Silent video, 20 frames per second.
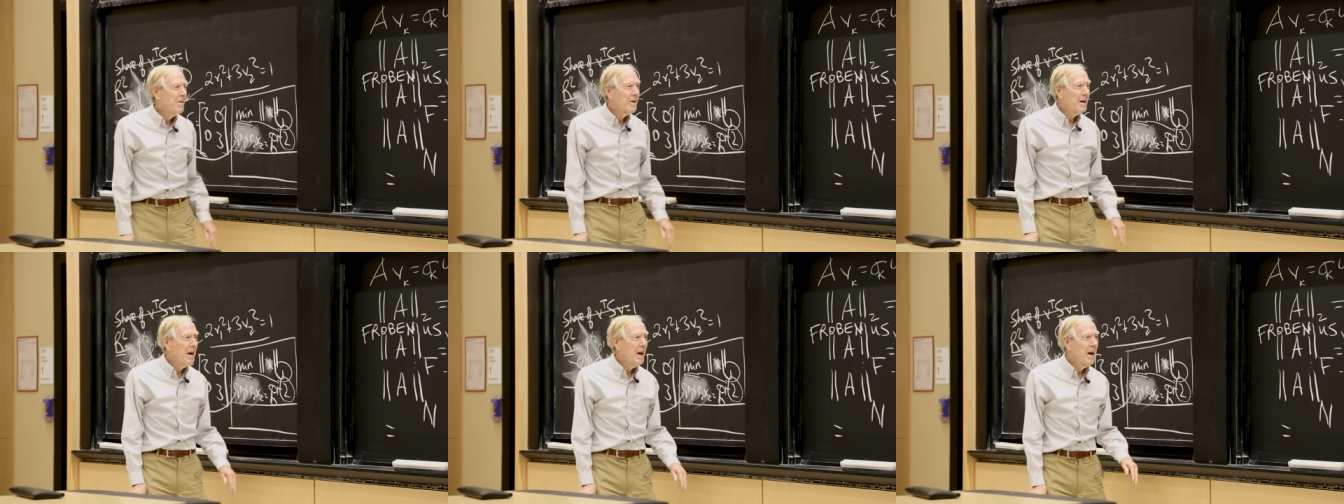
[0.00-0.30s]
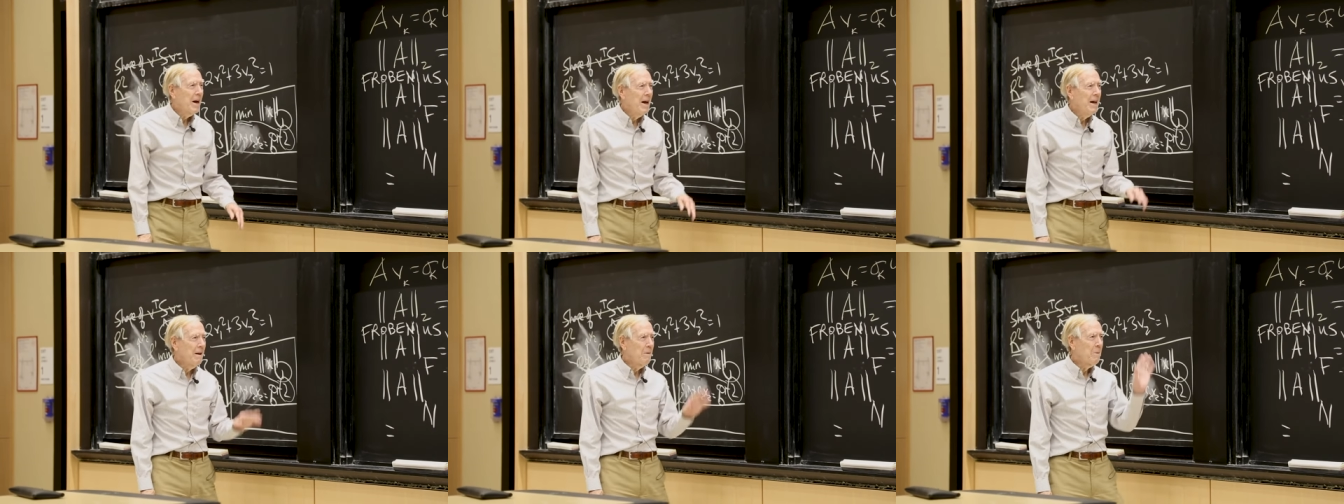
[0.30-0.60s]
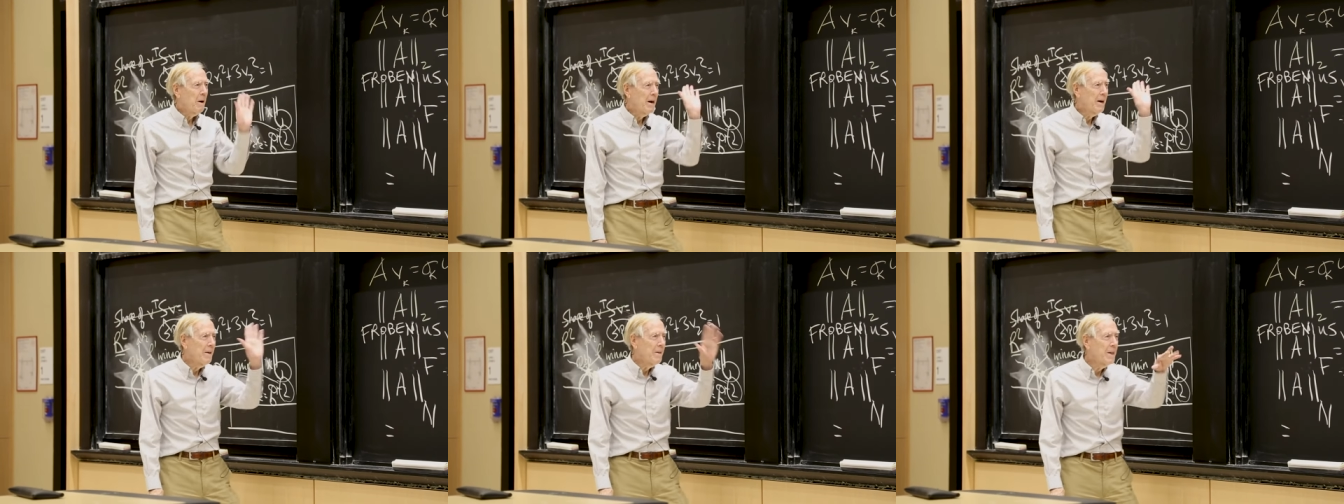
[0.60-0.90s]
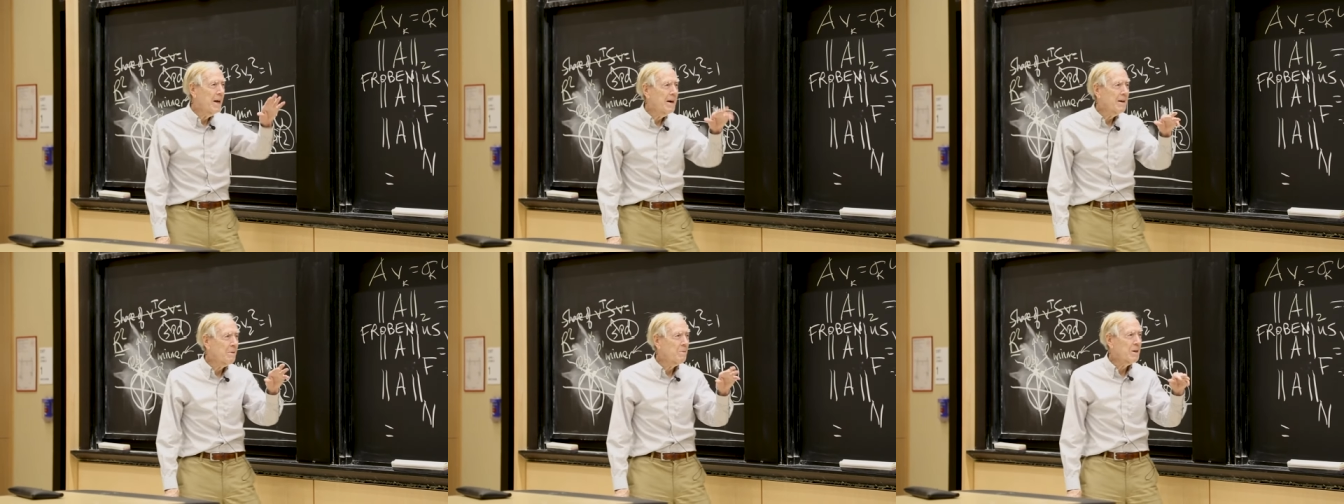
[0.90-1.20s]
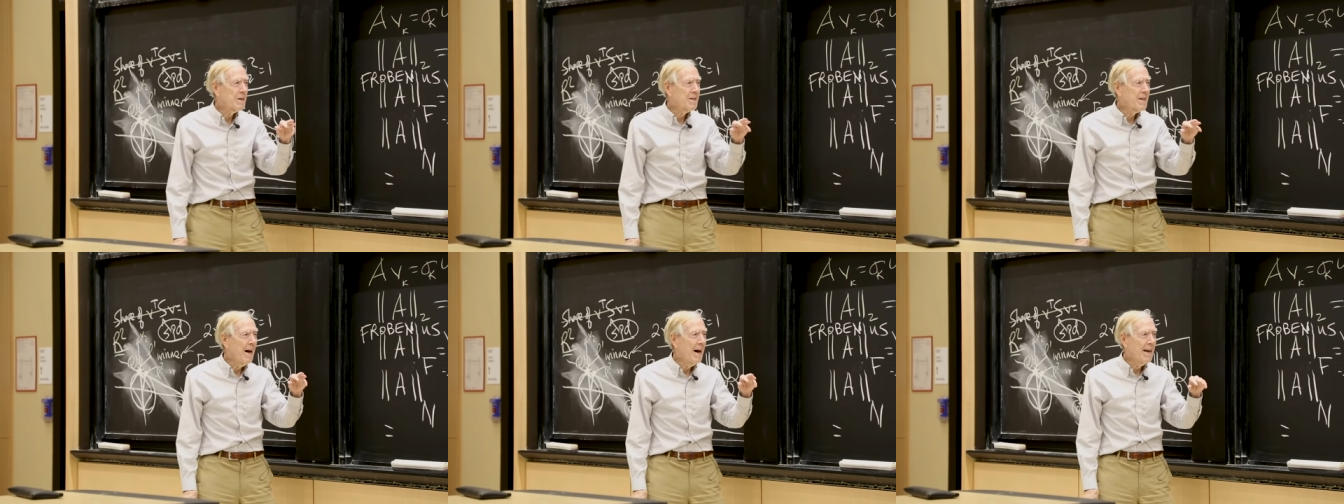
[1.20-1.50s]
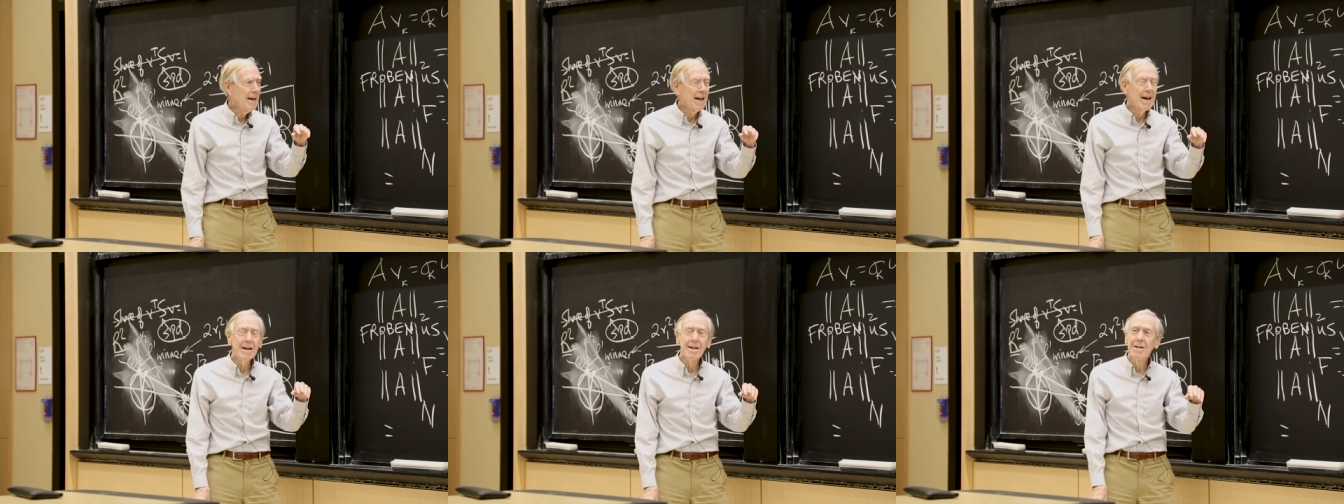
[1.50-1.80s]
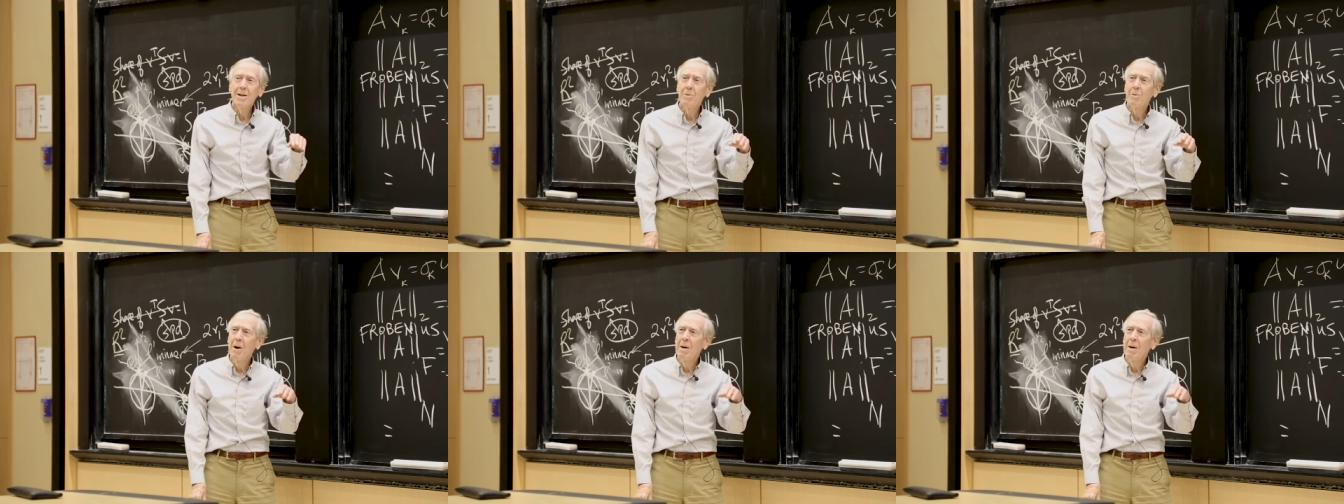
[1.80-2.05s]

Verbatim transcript: okay. Anyway, that was that lecture.